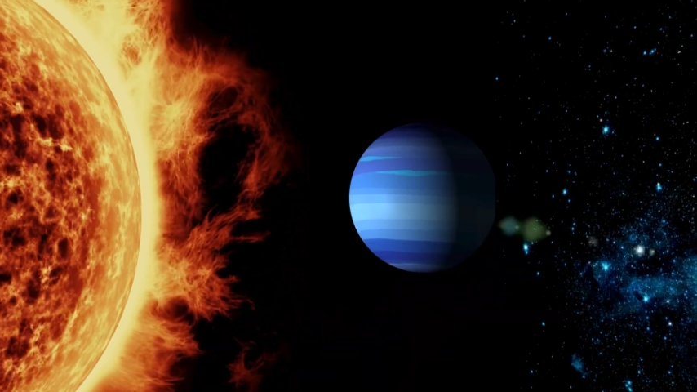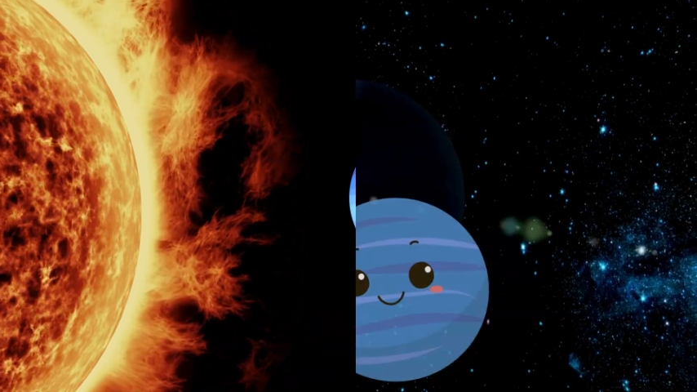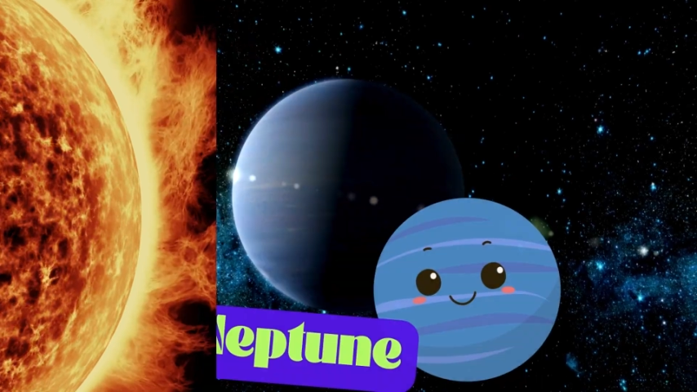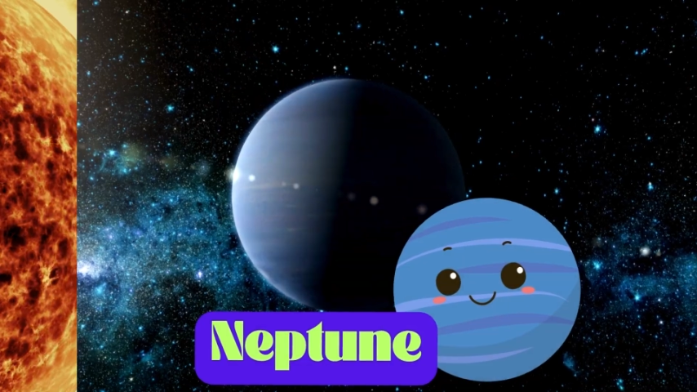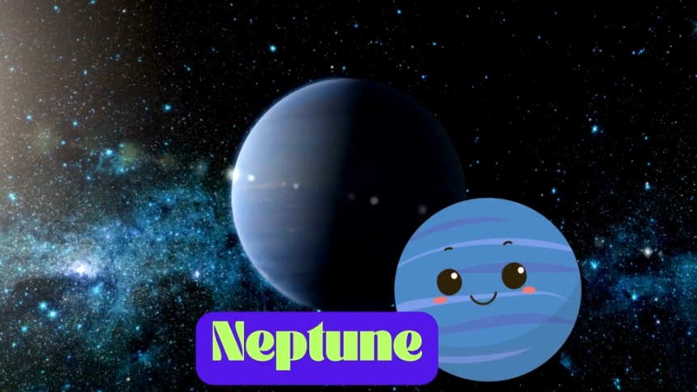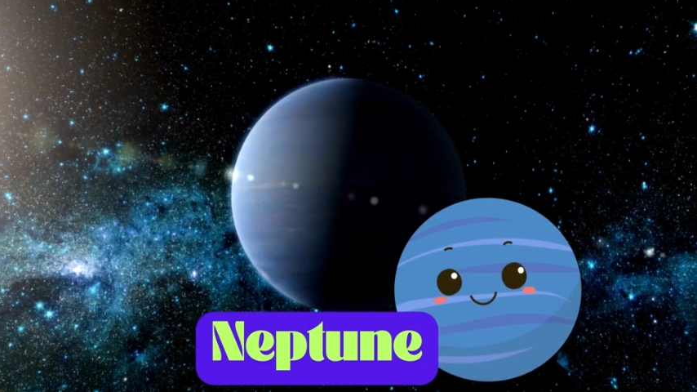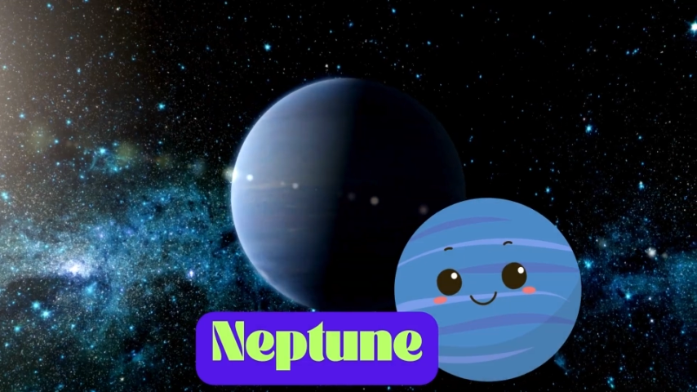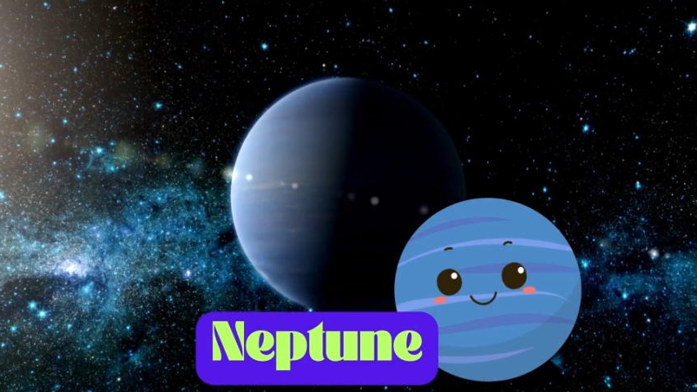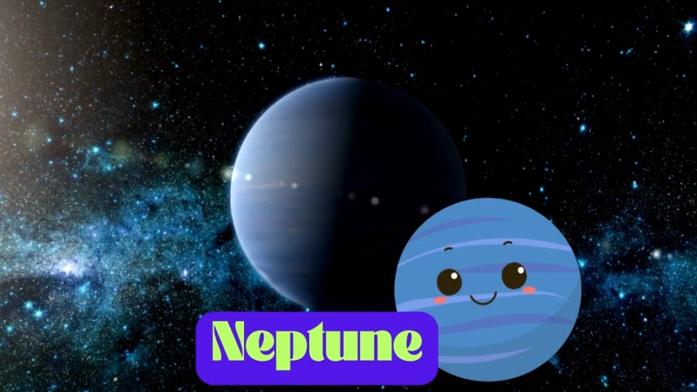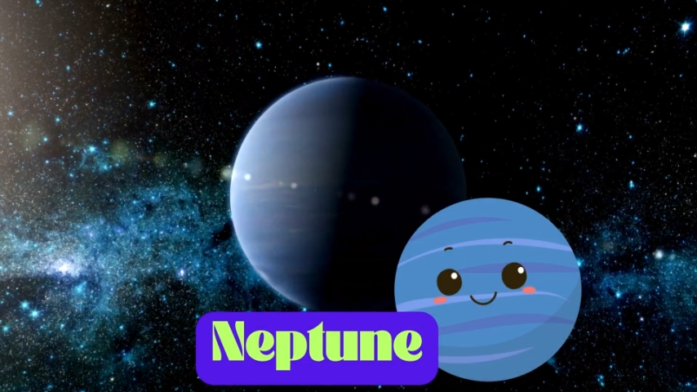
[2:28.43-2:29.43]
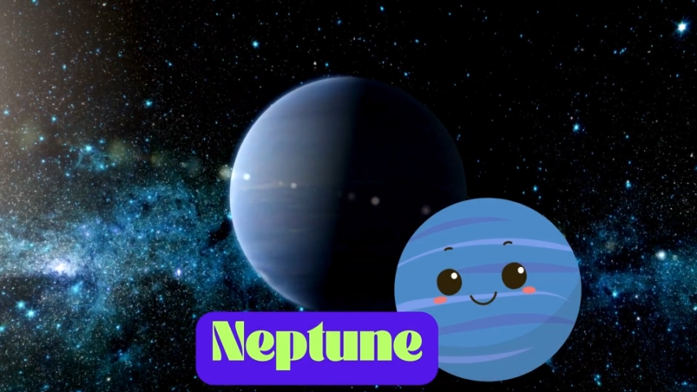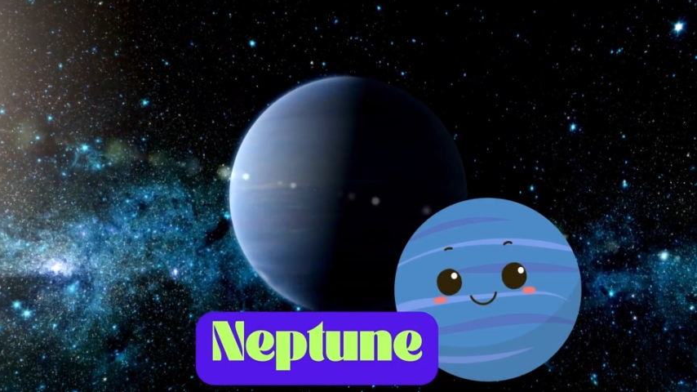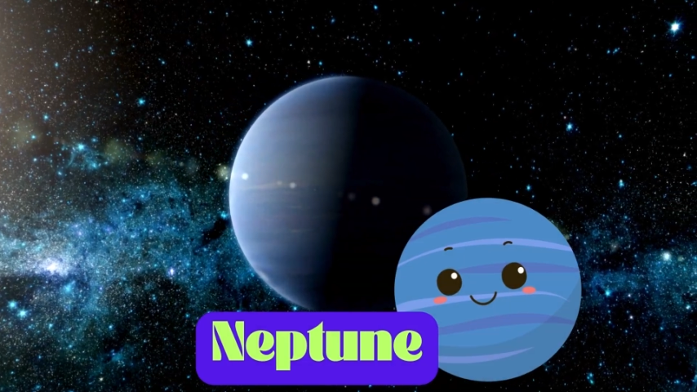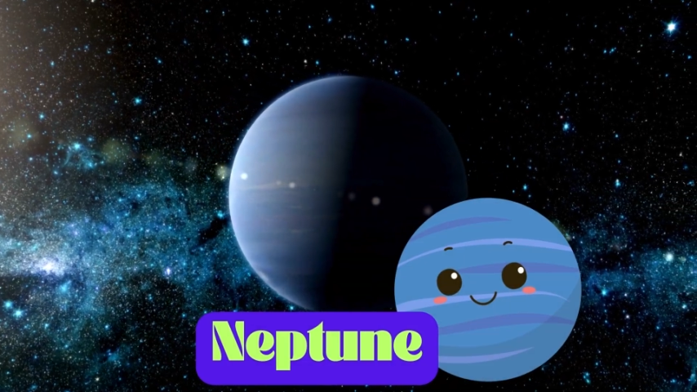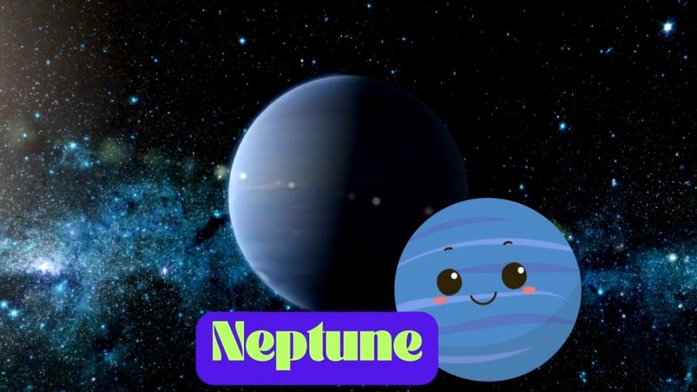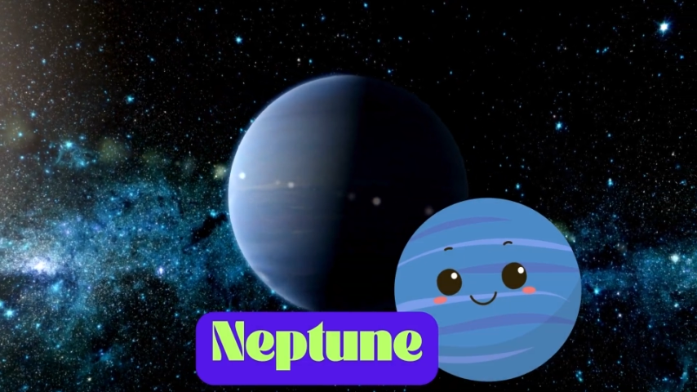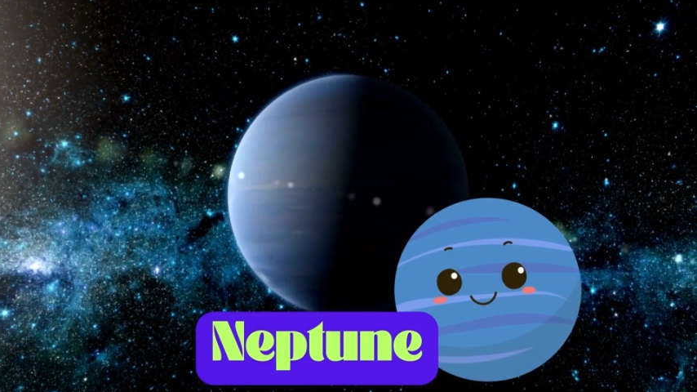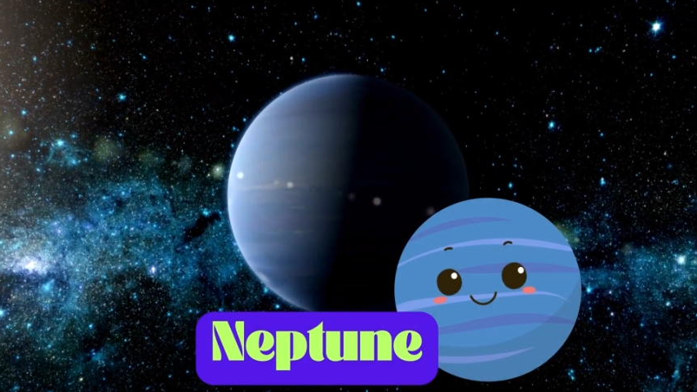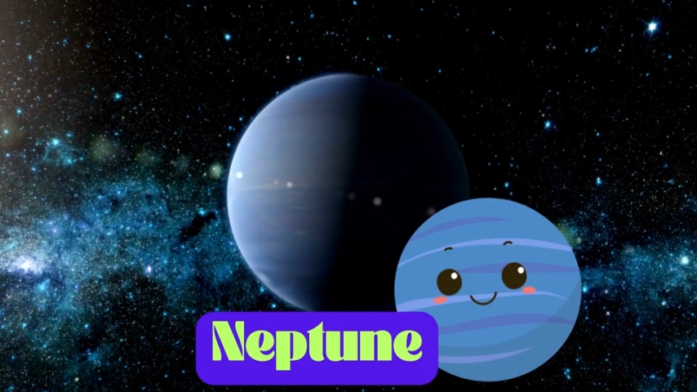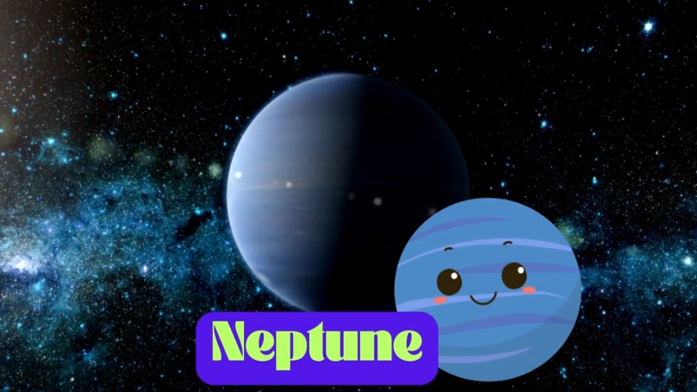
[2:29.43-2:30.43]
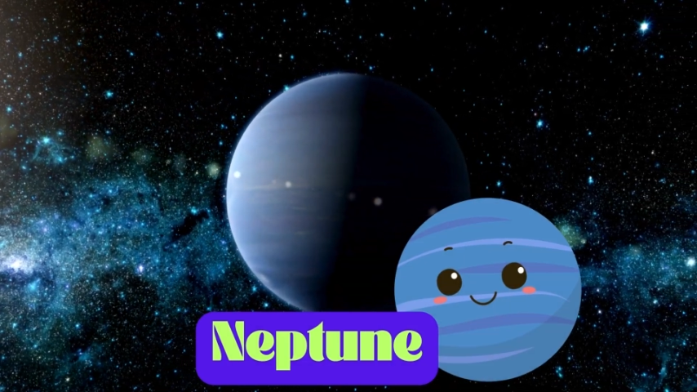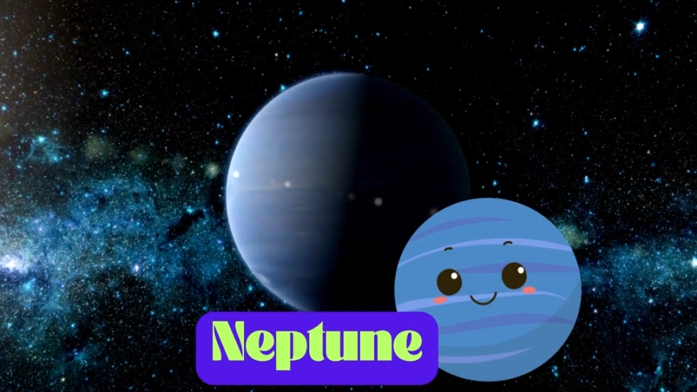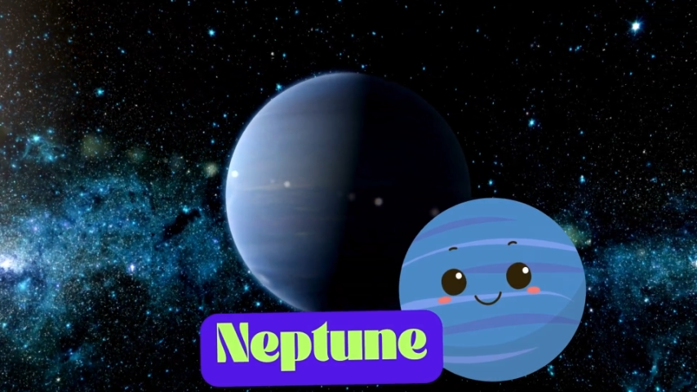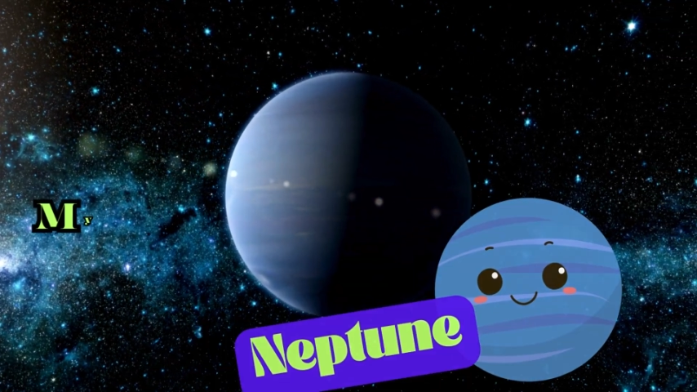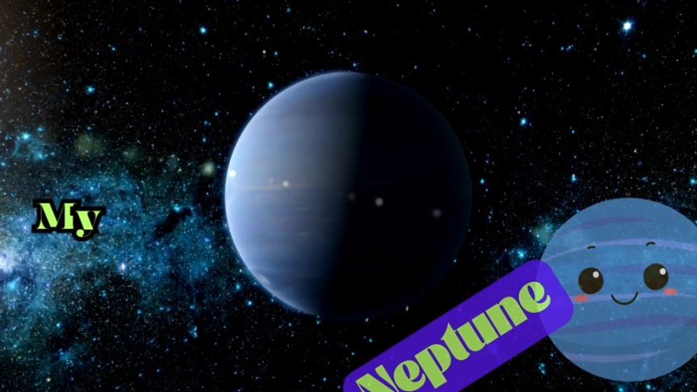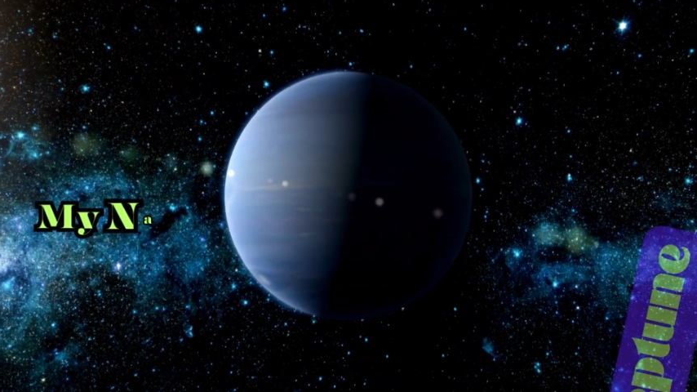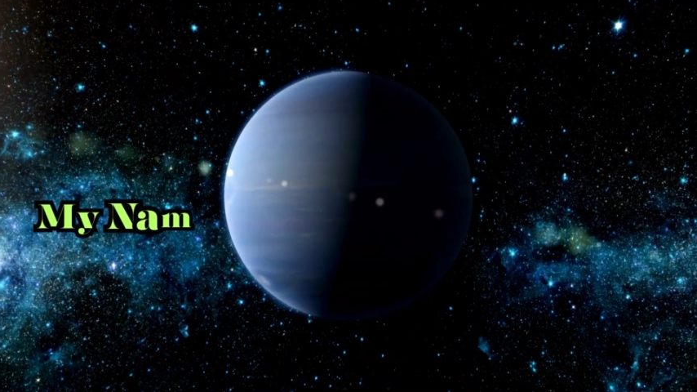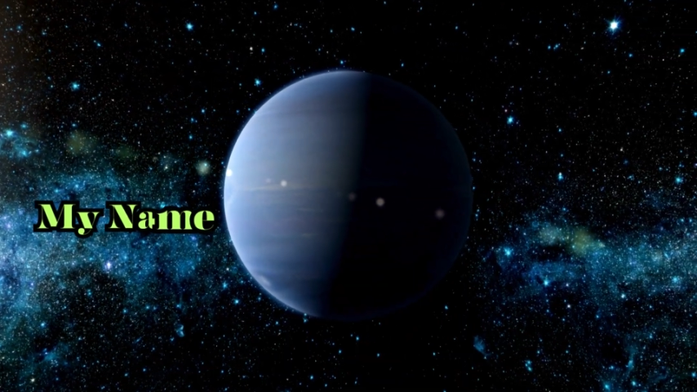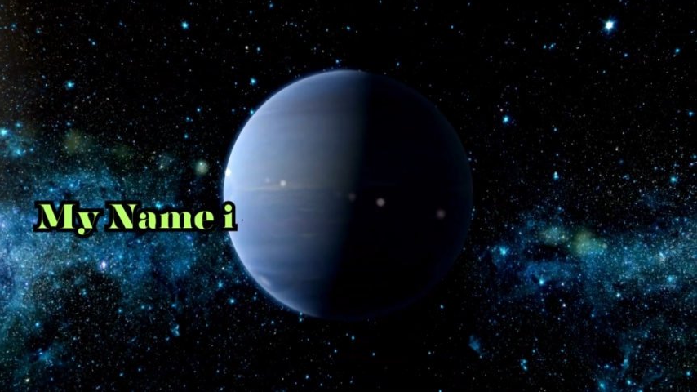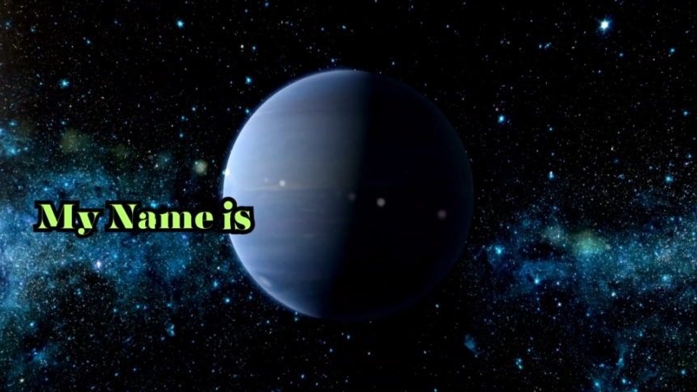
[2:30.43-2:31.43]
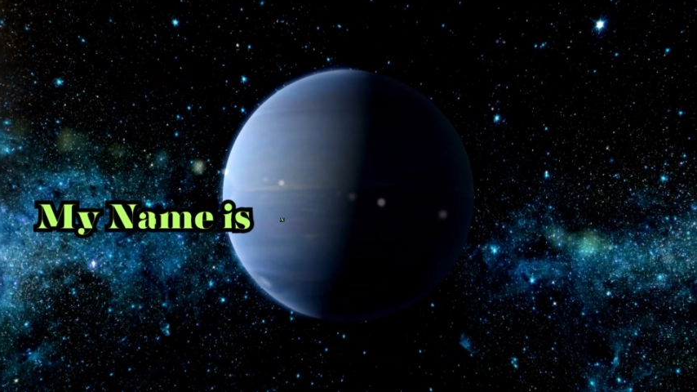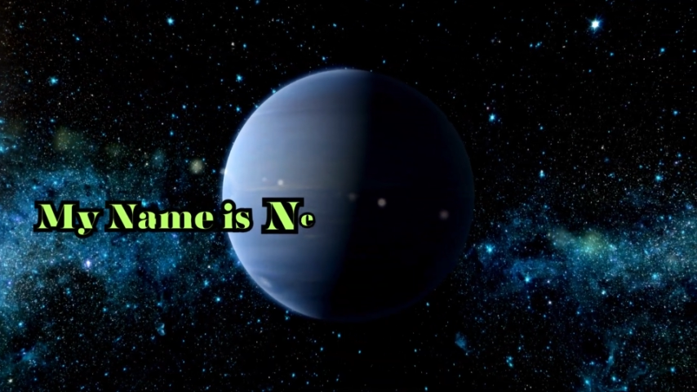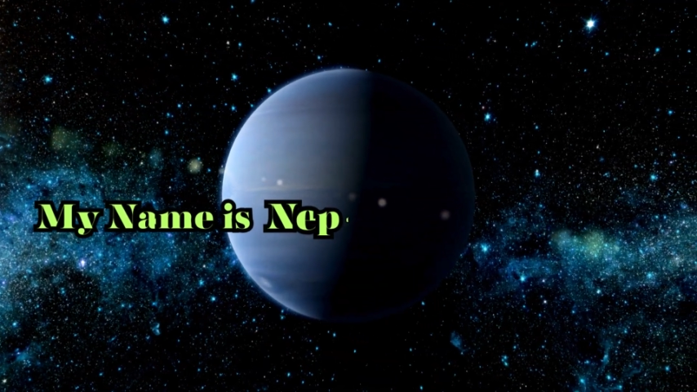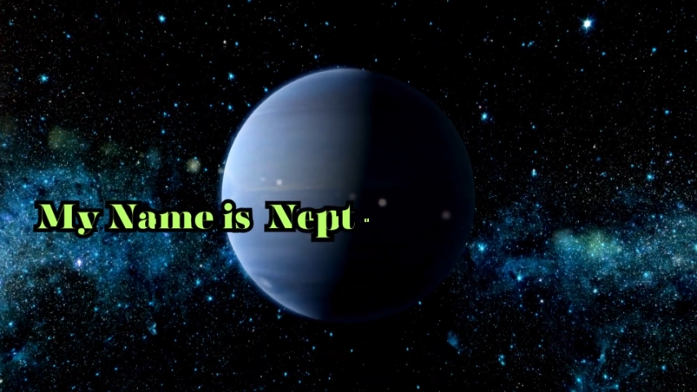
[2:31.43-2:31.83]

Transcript: [unreadable: no face in view]